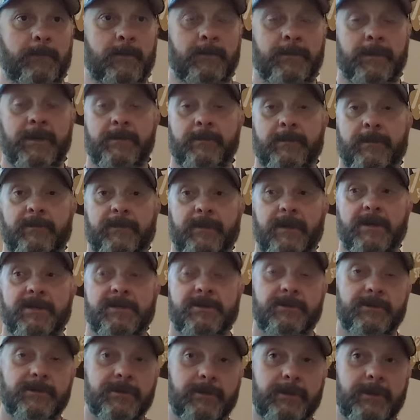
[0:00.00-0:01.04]
you're being
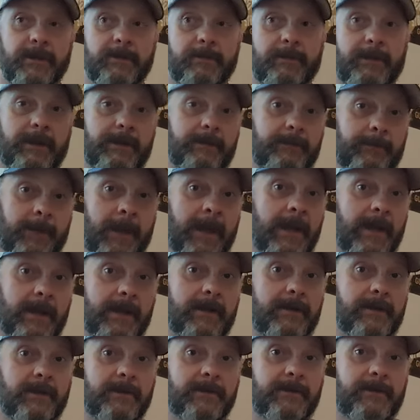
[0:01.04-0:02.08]
professional and you're being play,
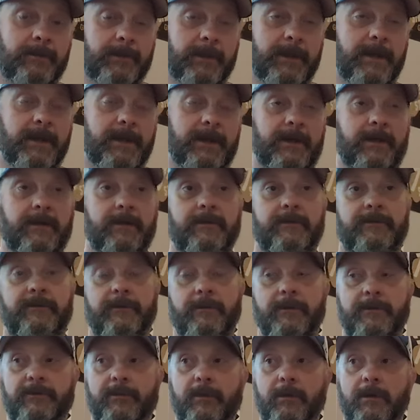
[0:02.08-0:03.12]
paid to play
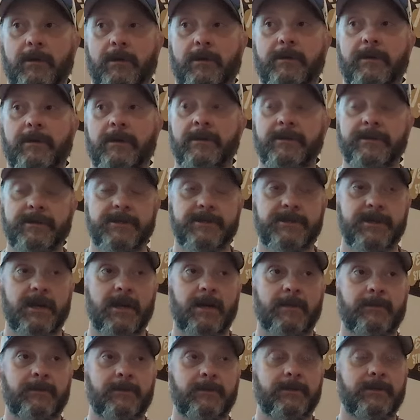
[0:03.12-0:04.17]
so it's work it is a
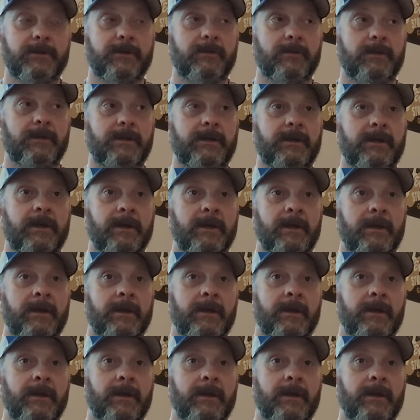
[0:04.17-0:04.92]
job to a degree